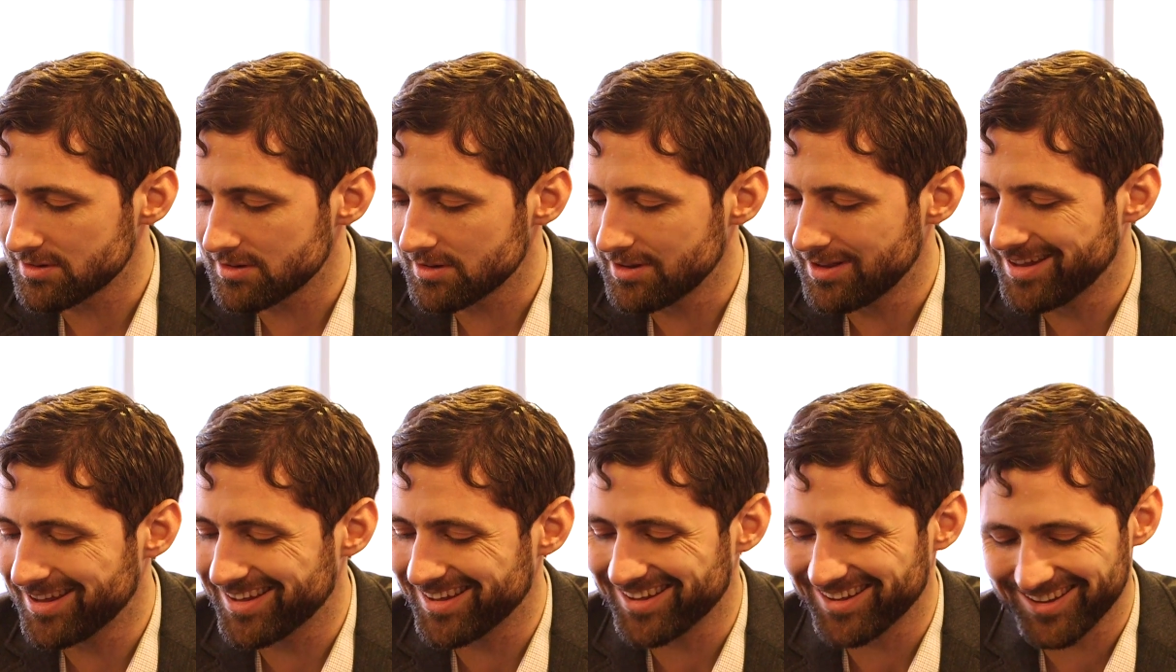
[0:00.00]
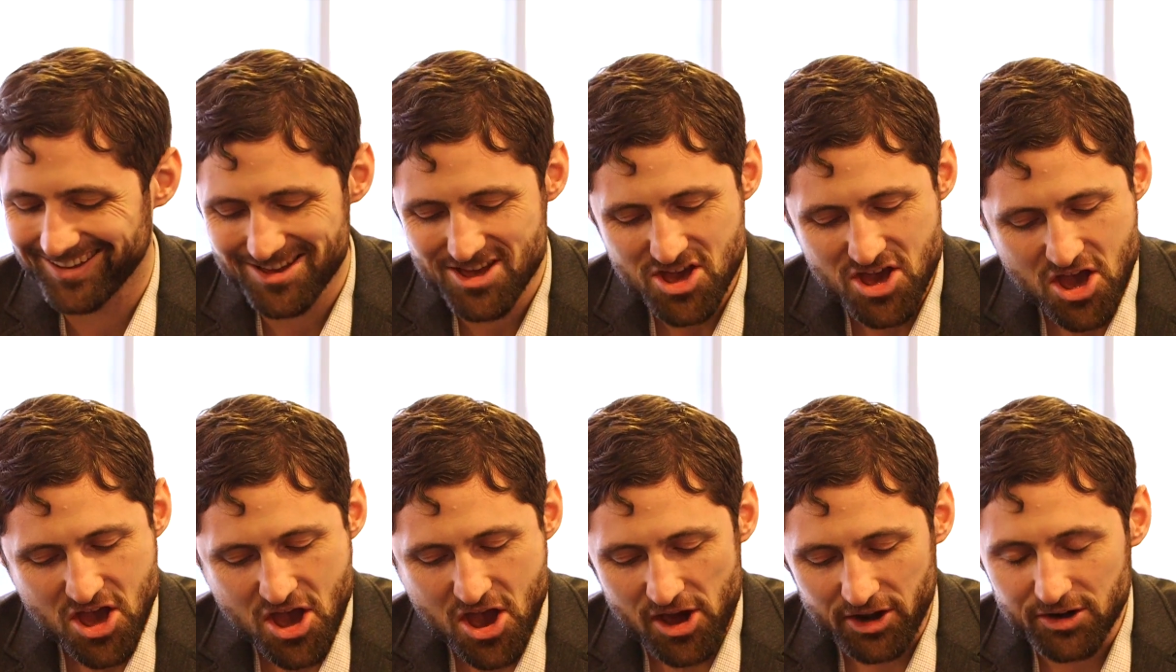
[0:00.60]
I
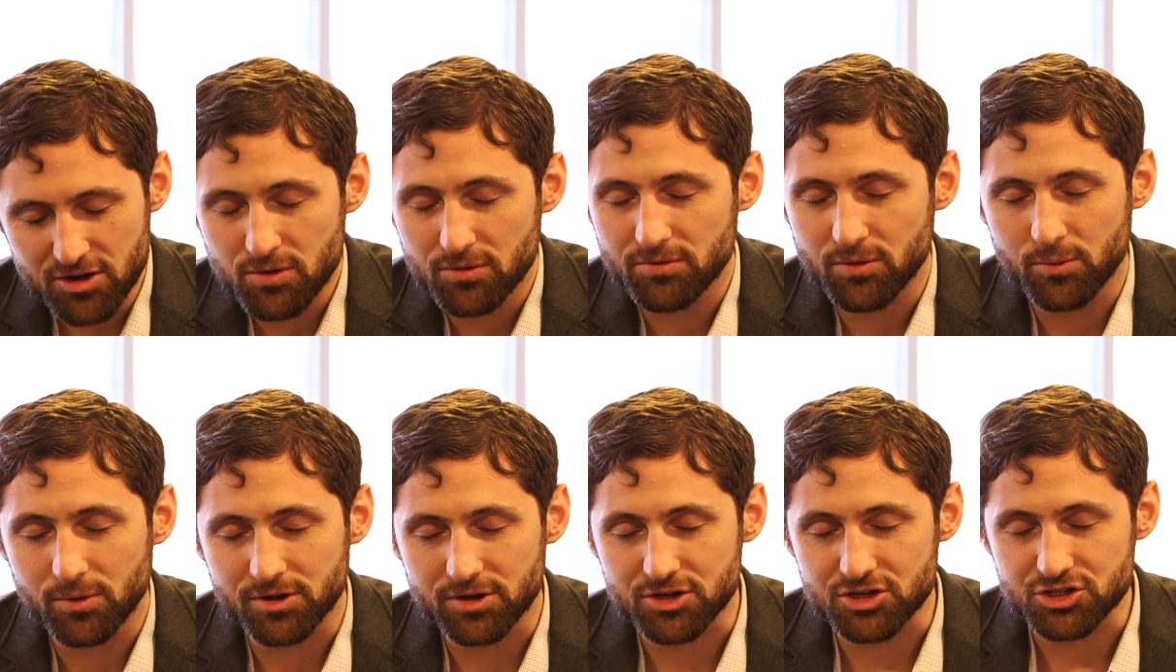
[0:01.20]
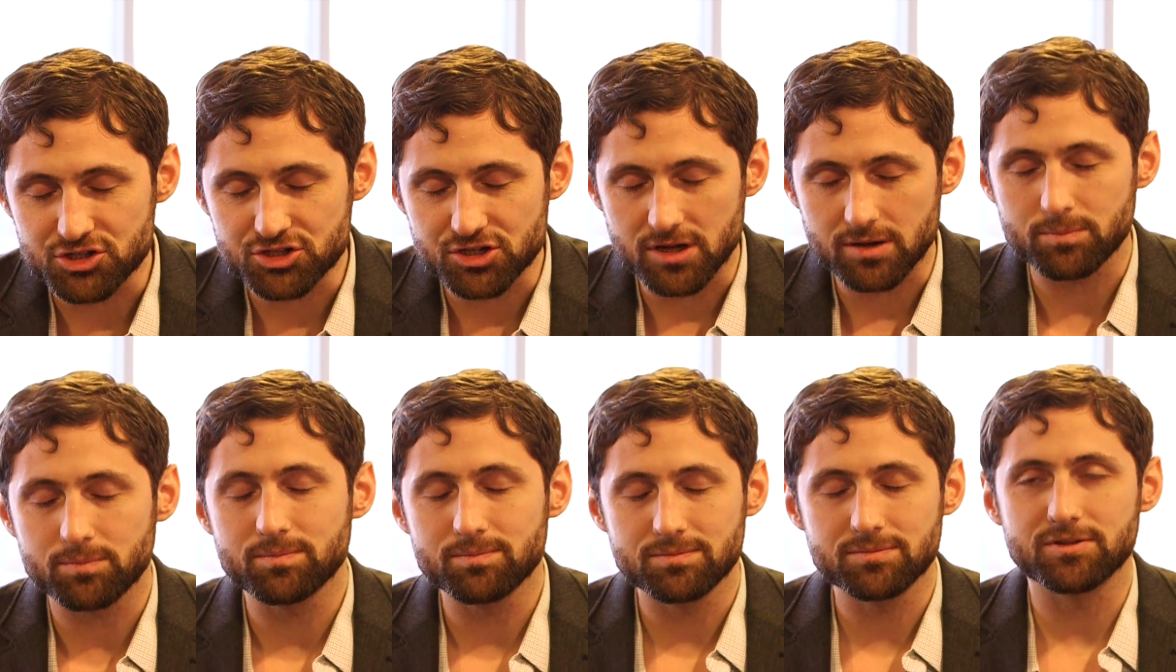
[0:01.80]
don't know if I wanted to
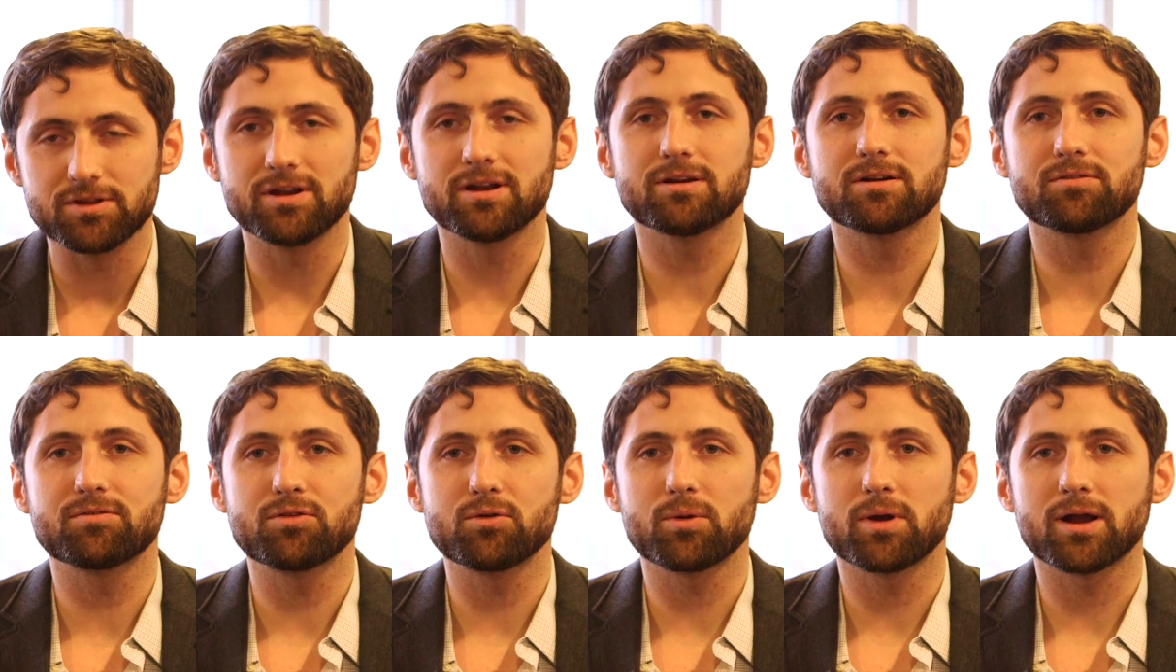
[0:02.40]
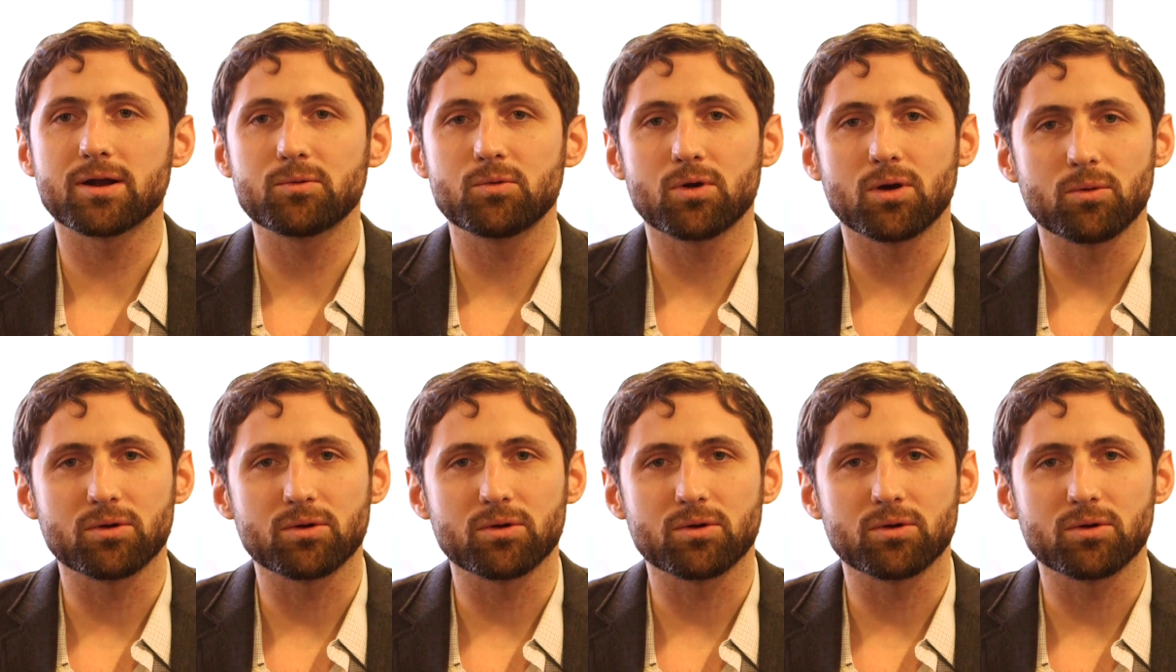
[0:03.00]
shape the narrative of the Iraq War.